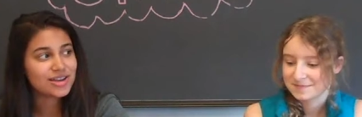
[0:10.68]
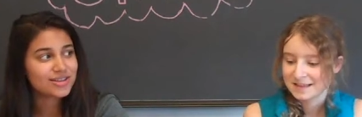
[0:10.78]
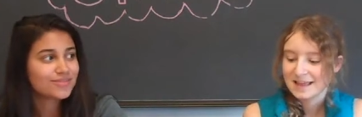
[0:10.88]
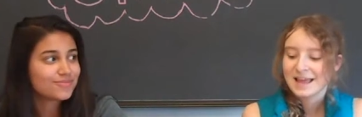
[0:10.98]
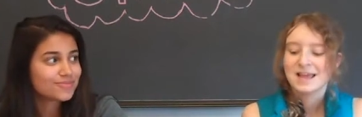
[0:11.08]
Speaker 1: the week.
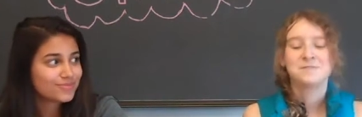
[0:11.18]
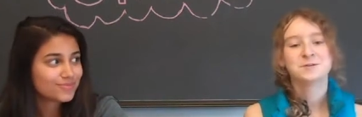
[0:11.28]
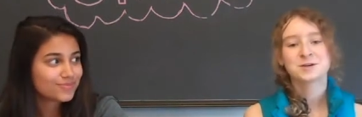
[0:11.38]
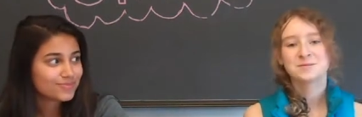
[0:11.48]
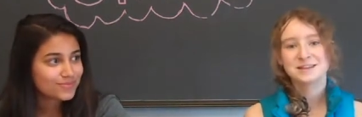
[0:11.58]
If
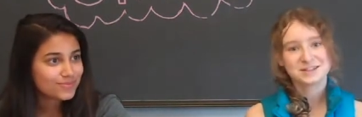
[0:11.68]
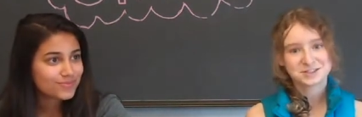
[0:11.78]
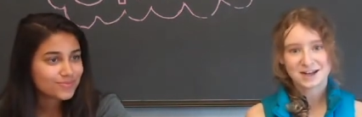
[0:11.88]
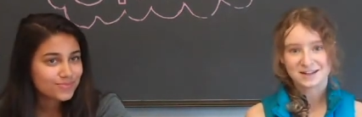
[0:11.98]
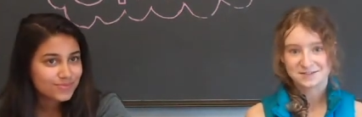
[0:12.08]
you could be the
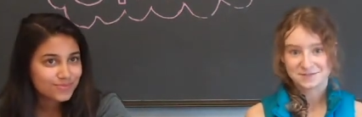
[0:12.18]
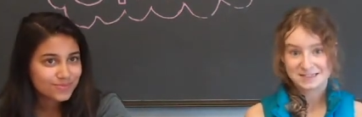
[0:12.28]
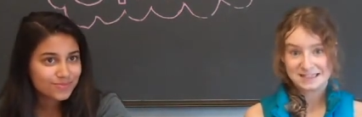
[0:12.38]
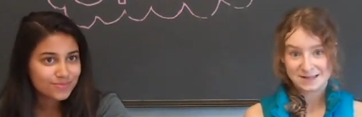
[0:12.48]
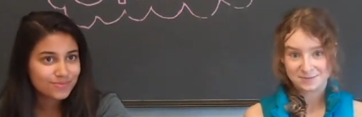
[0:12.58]
child of a
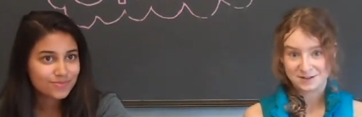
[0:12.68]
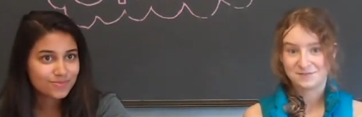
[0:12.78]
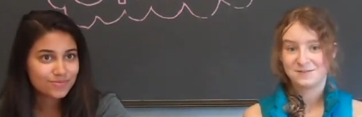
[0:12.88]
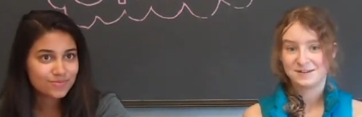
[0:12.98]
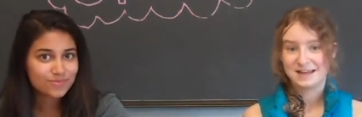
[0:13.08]
celebrity
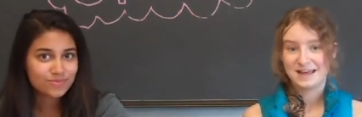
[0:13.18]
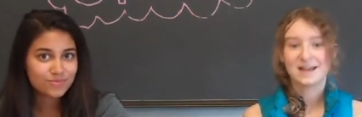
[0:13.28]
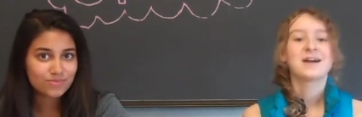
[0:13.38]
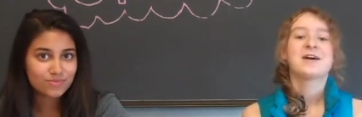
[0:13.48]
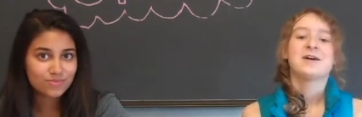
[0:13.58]
for a day,
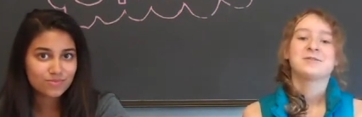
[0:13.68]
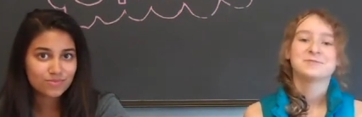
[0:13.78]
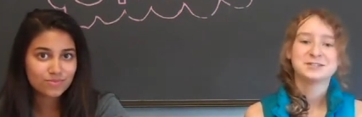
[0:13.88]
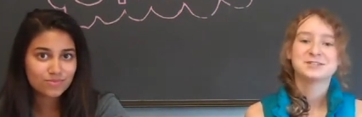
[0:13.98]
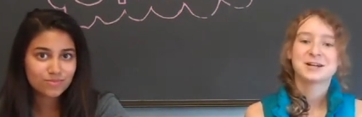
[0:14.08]

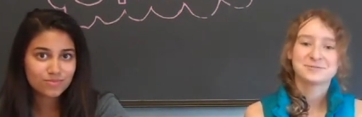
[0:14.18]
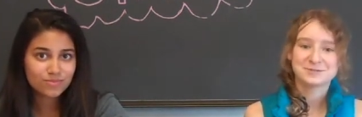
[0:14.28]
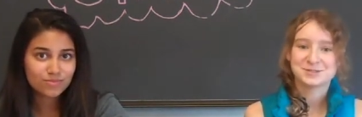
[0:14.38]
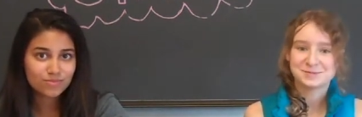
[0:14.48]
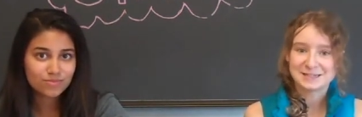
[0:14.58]
which child
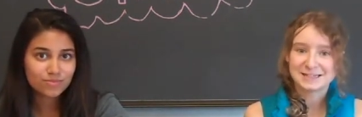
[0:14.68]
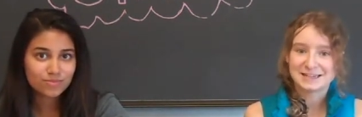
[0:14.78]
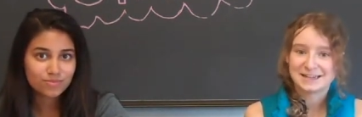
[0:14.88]
would you be?